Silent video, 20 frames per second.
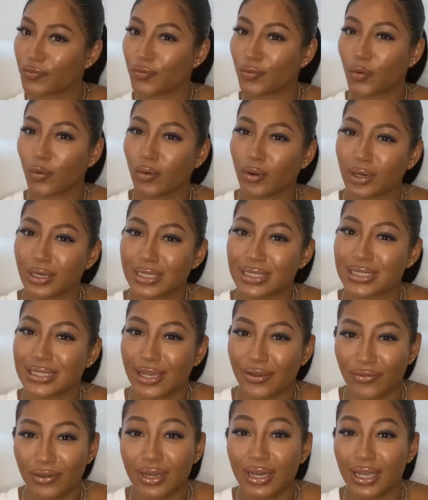for
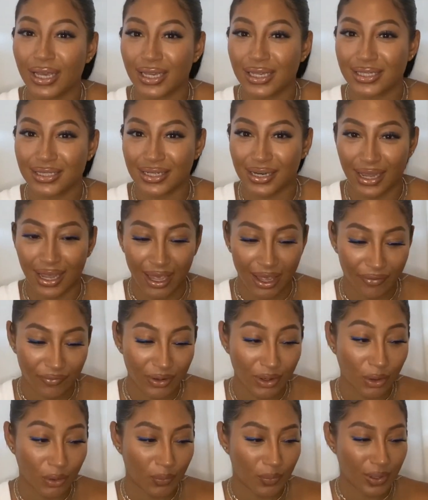7 days and I
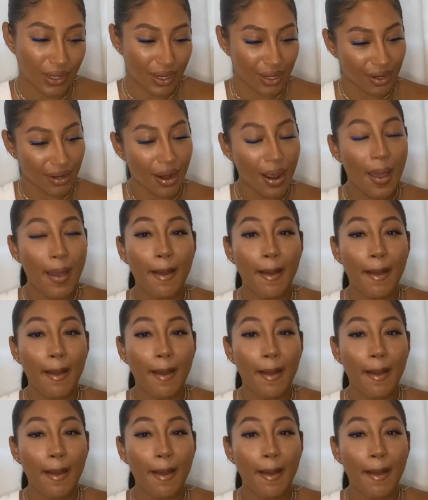haven't opened it.